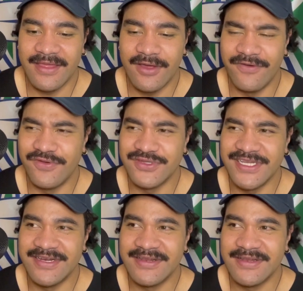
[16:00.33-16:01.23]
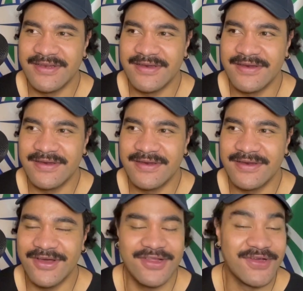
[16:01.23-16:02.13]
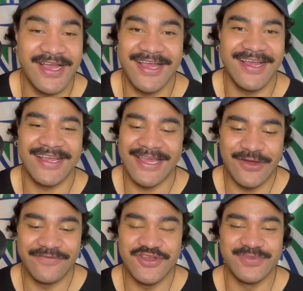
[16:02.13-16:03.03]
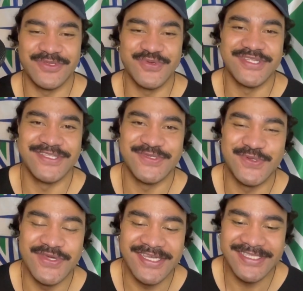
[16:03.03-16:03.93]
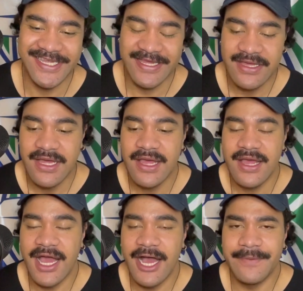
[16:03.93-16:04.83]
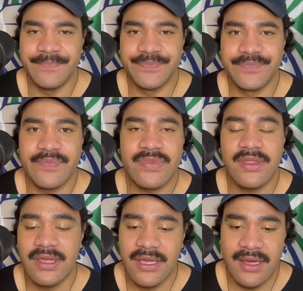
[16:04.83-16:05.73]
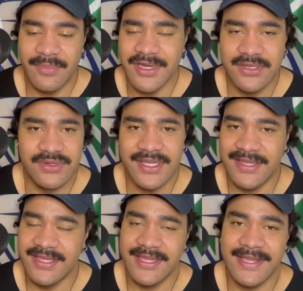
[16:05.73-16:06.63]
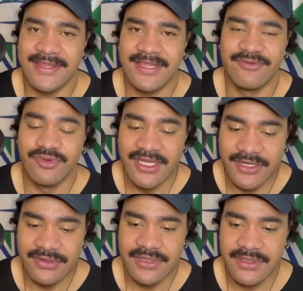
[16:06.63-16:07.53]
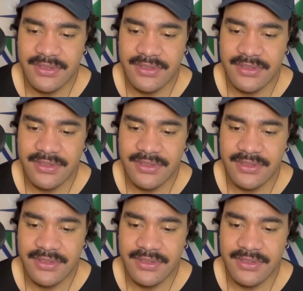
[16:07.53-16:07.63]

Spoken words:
Or 14. Oh, look, I get confused between the 2 years there. But yeah, look, they're really good.